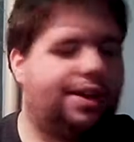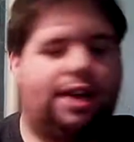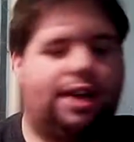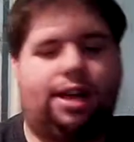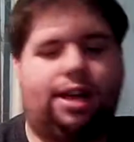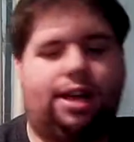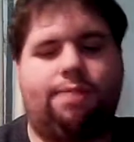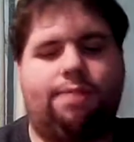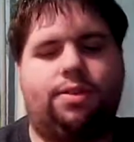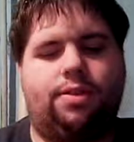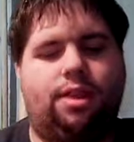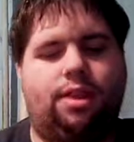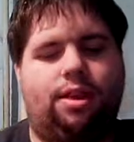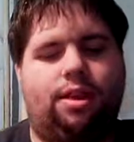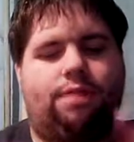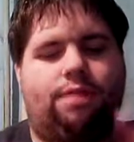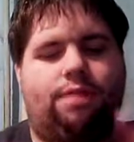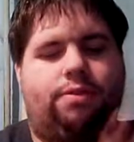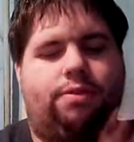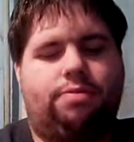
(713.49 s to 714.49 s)
I am really
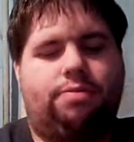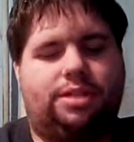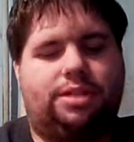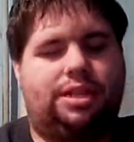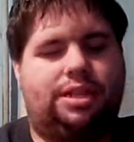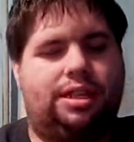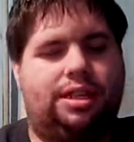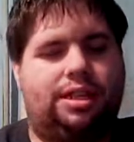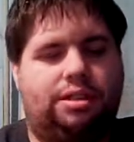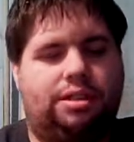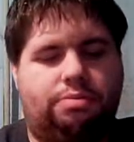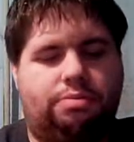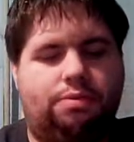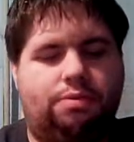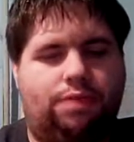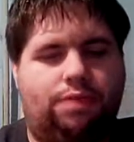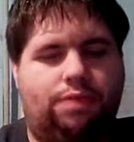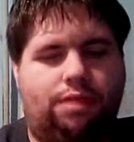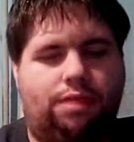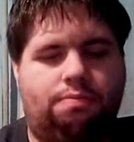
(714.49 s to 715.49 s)
looking forward to seeing this
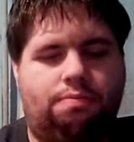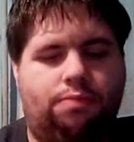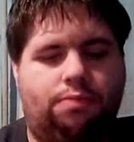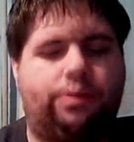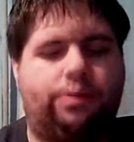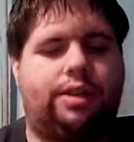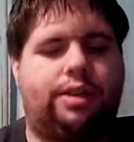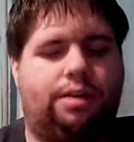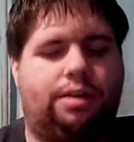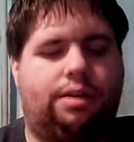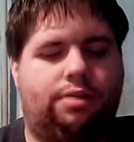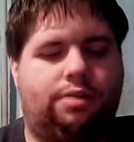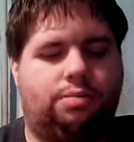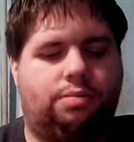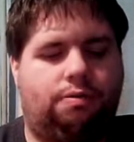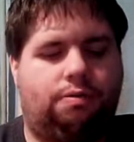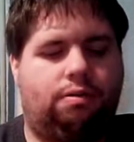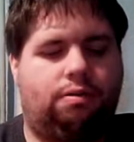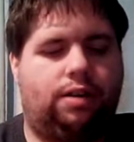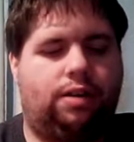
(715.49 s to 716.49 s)
movie more than I was
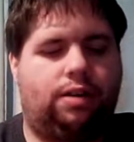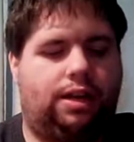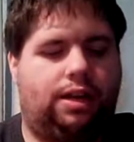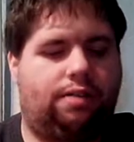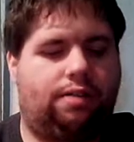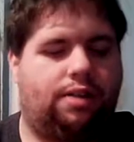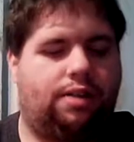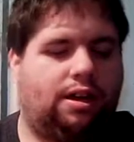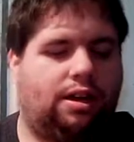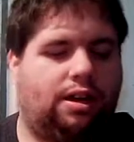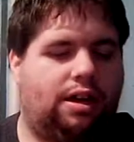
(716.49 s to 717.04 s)
before now.